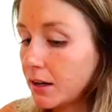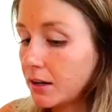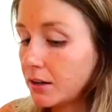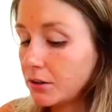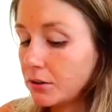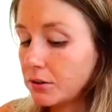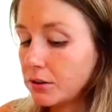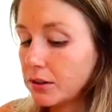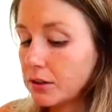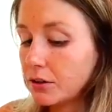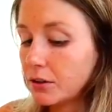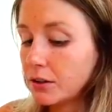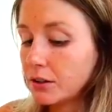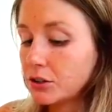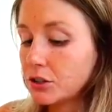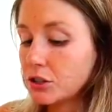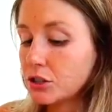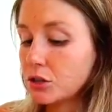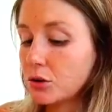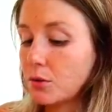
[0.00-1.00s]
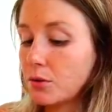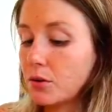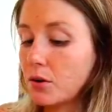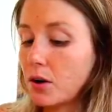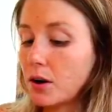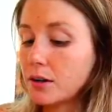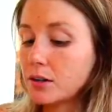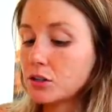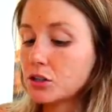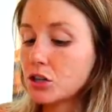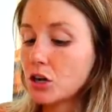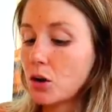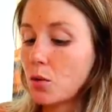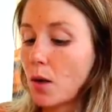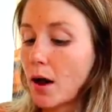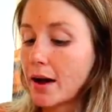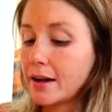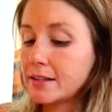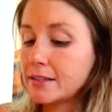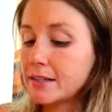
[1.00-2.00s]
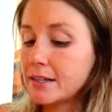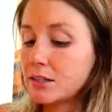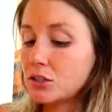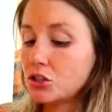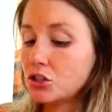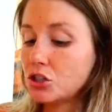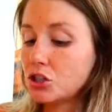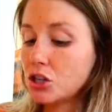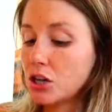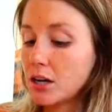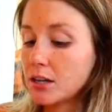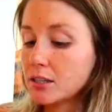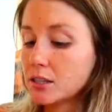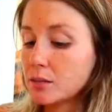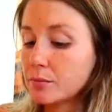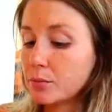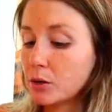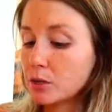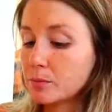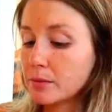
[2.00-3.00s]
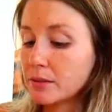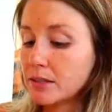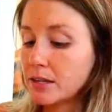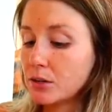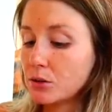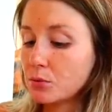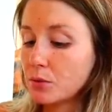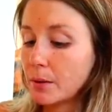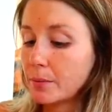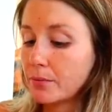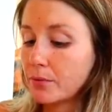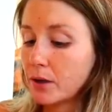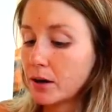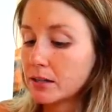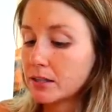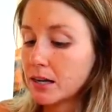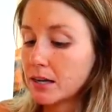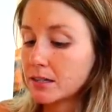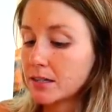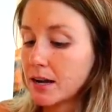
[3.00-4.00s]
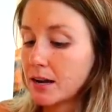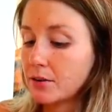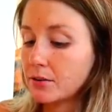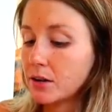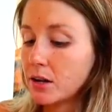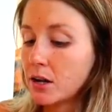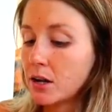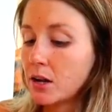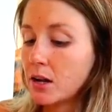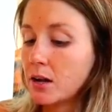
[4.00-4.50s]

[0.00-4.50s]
and you literally just throw it on. So I did just brush my teeth right before I sat down.